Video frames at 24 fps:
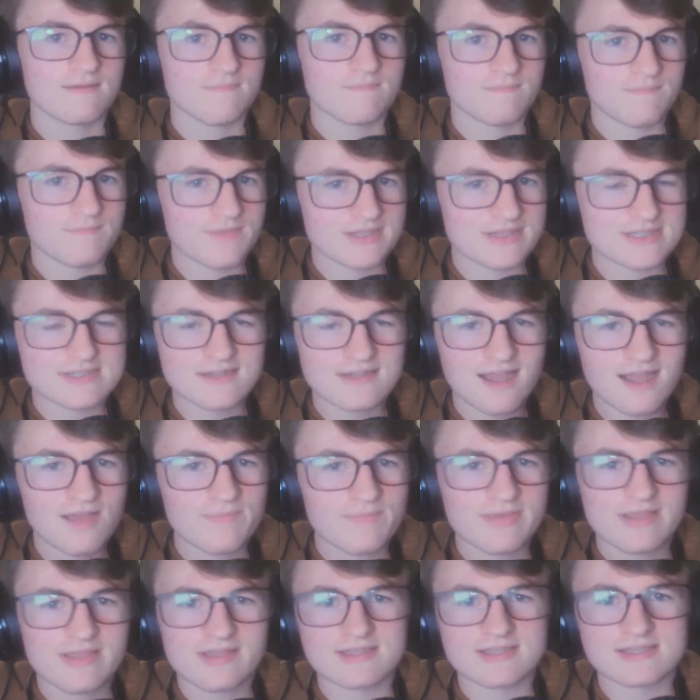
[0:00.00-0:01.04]
It's not
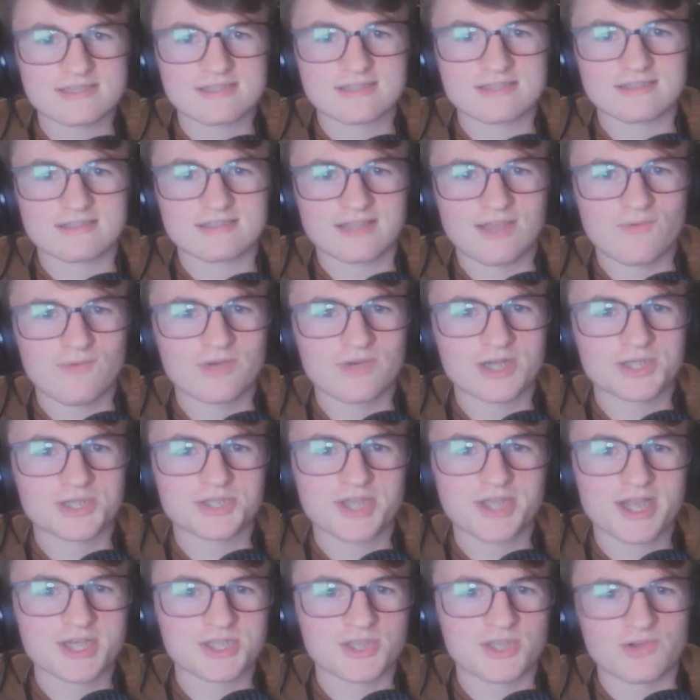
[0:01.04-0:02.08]
because they want to
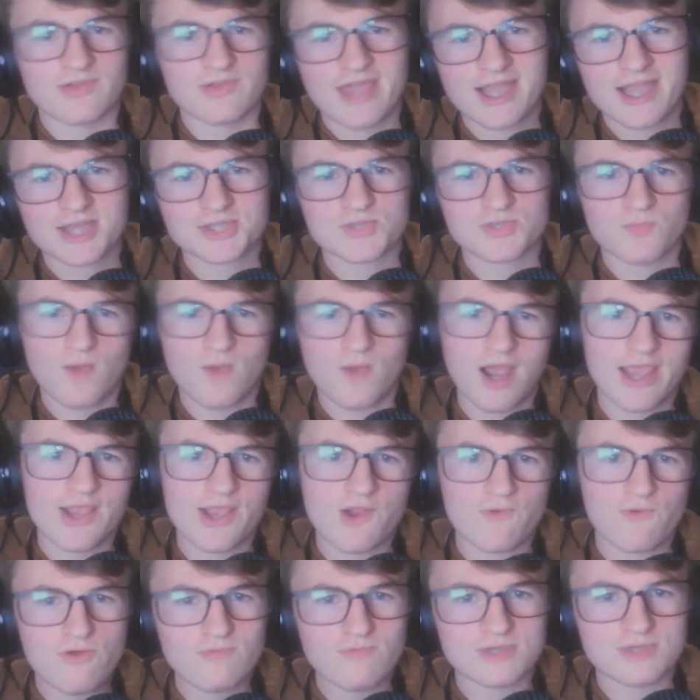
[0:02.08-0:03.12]
change their XY
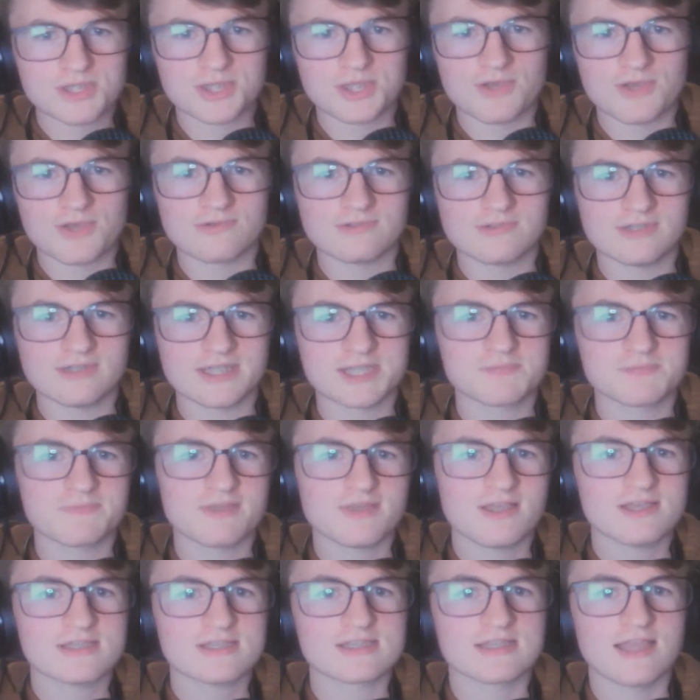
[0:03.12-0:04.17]
chromosome, it's
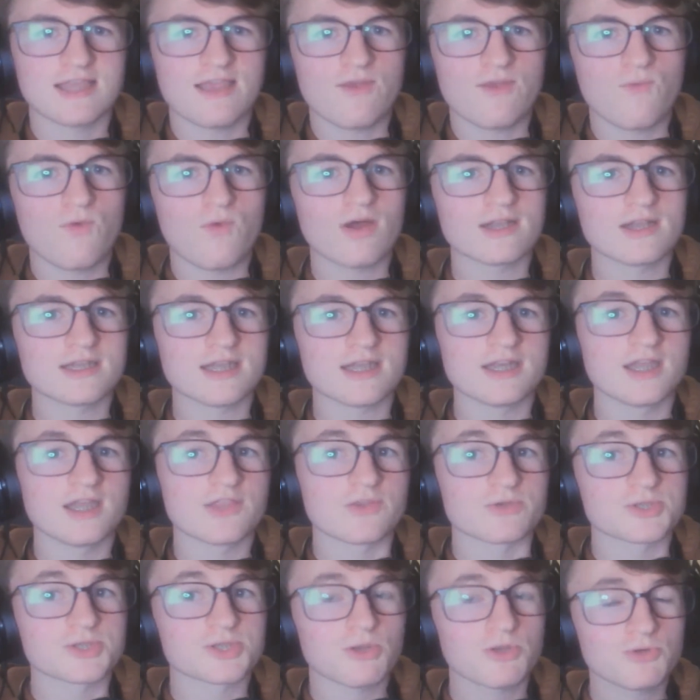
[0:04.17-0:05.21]
because they want
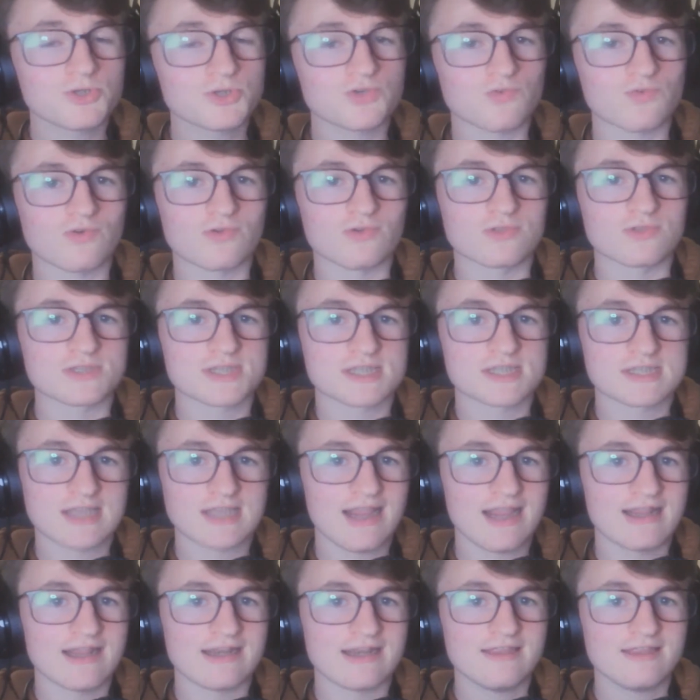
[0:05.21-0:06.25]
another social role in
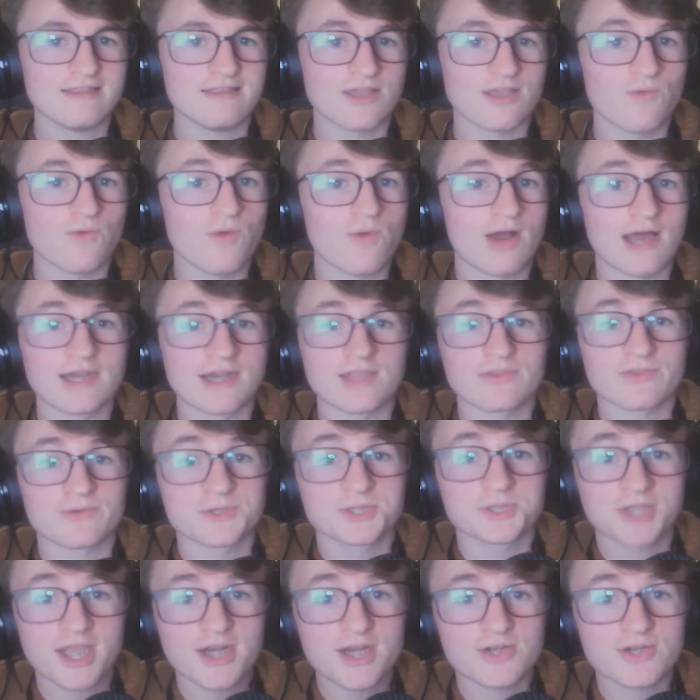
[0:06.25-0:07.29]
society, they want another
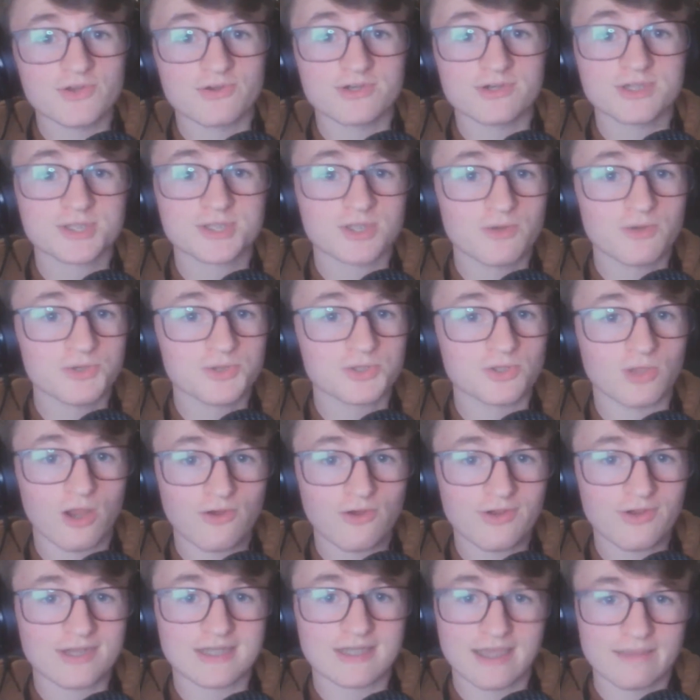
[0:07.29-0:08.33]
gendered social
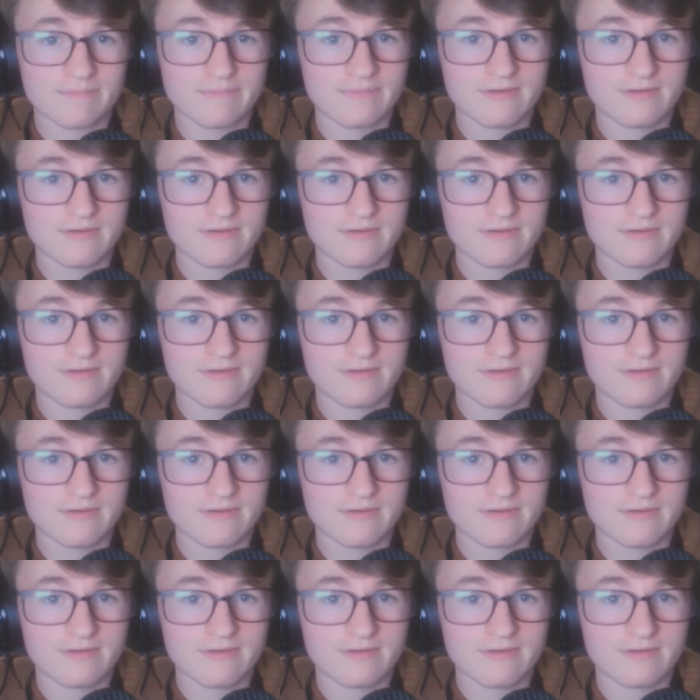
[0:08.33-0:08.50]
archetype.